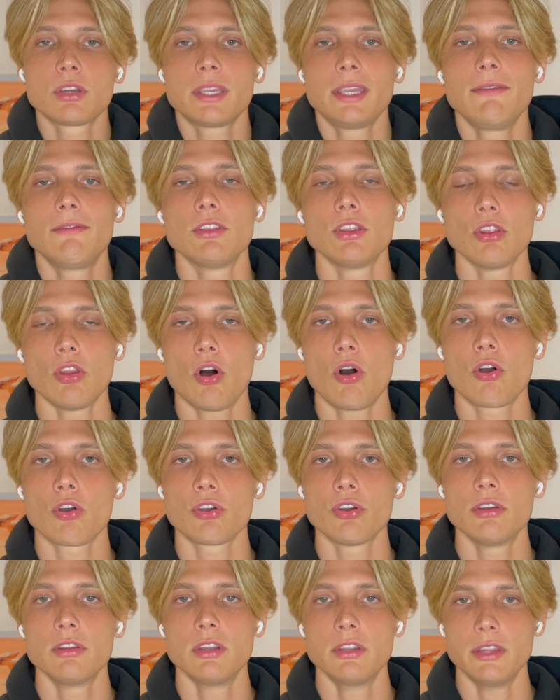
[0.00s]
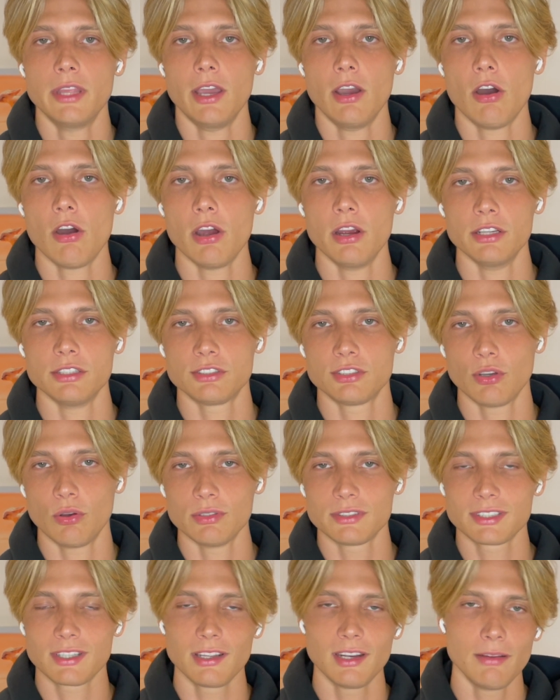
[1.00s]
even longer than they are. So
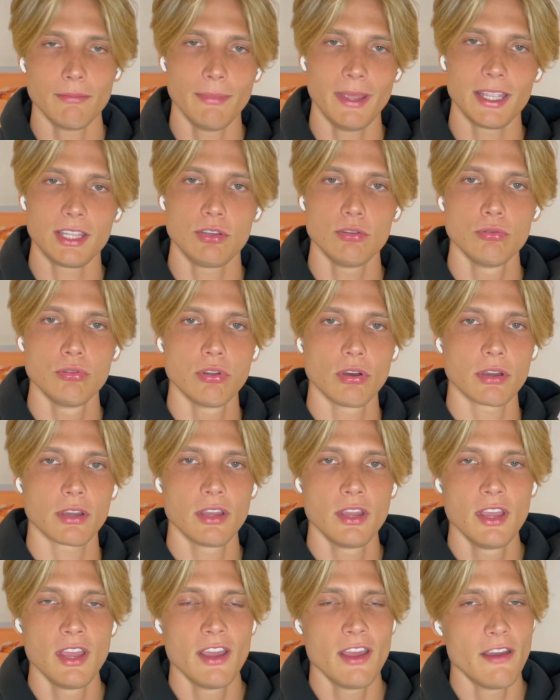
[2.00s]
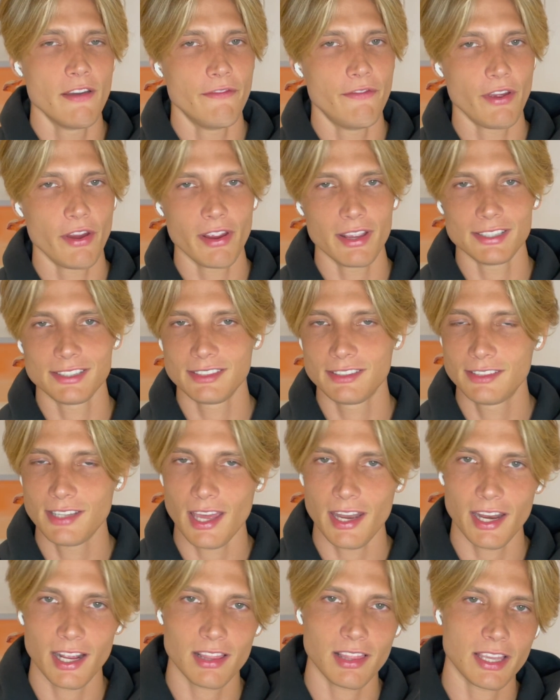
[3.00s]
it's gonna make you look very
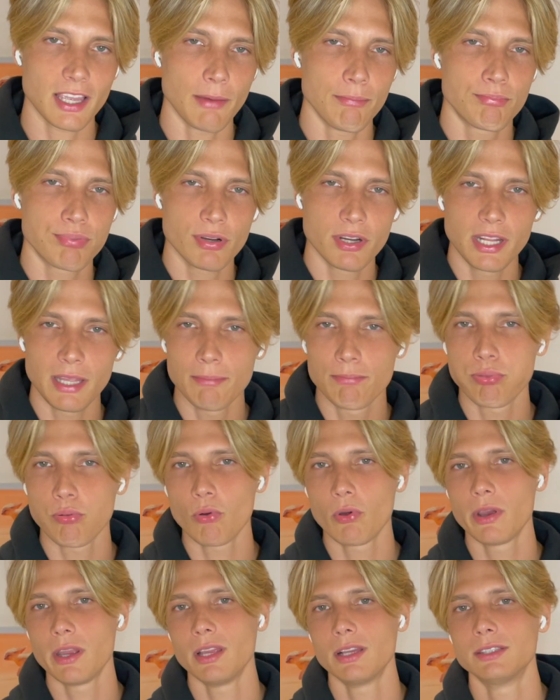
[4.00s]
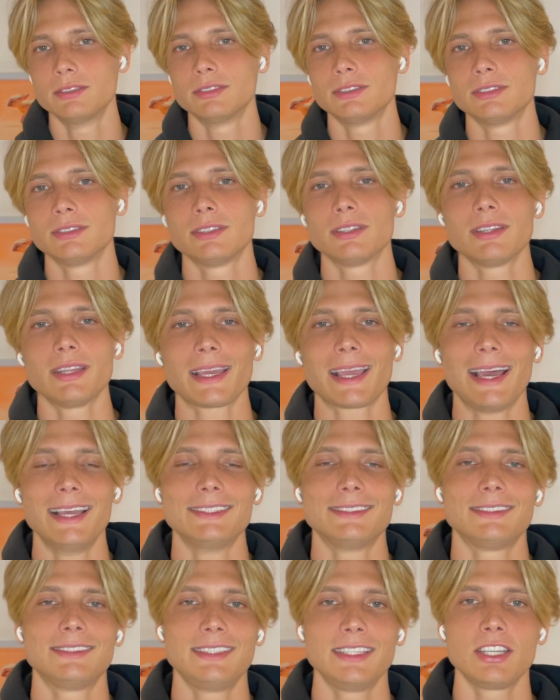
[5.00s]
aesthetic, like a pretty boy, like a
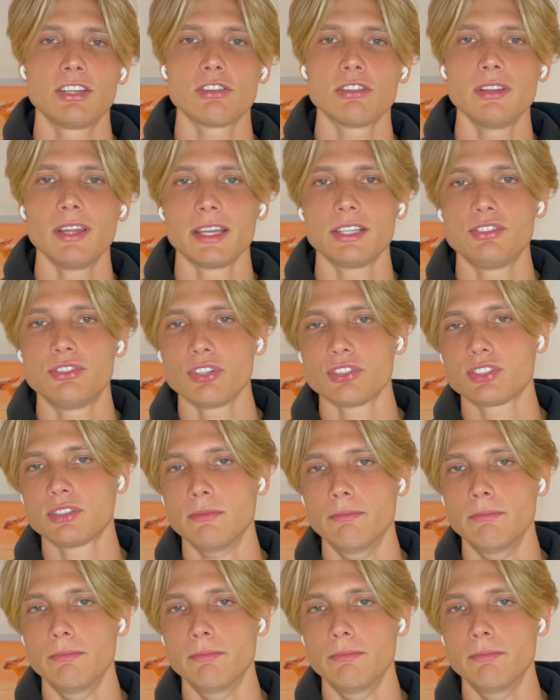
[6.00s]
singer, like Justin